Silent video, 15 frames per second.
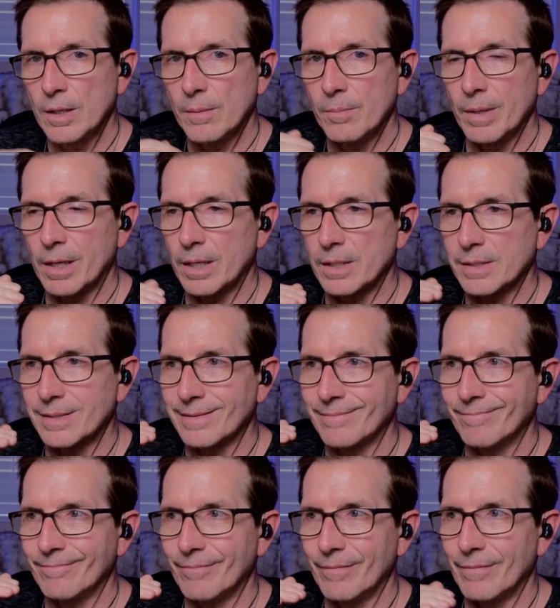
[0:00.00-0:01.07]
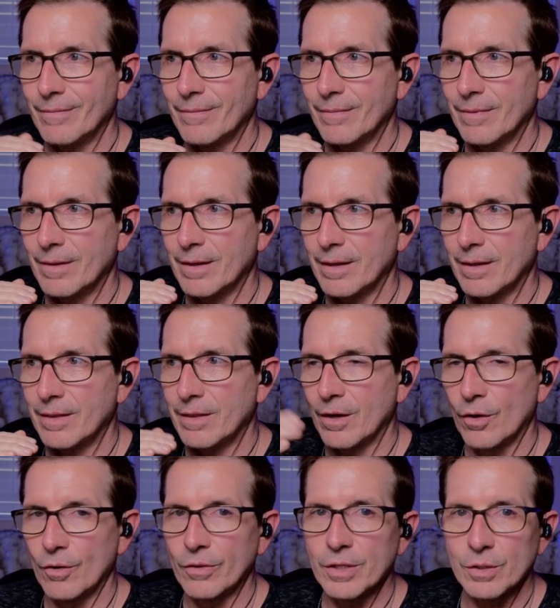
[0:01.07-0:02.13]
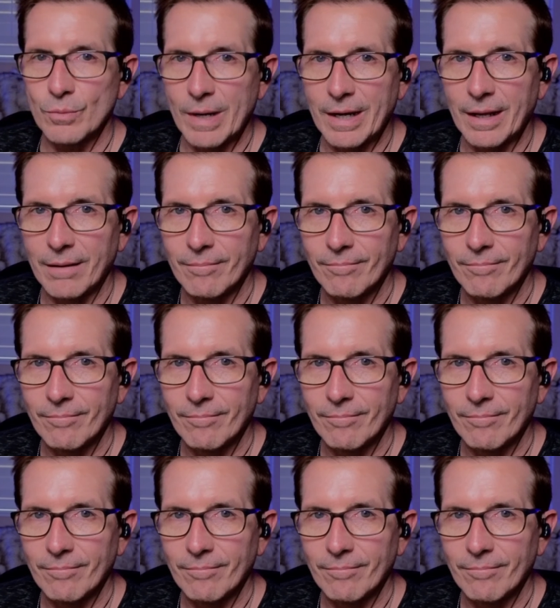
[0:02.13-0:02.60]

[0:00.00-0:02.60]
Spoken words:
because the earth is ready.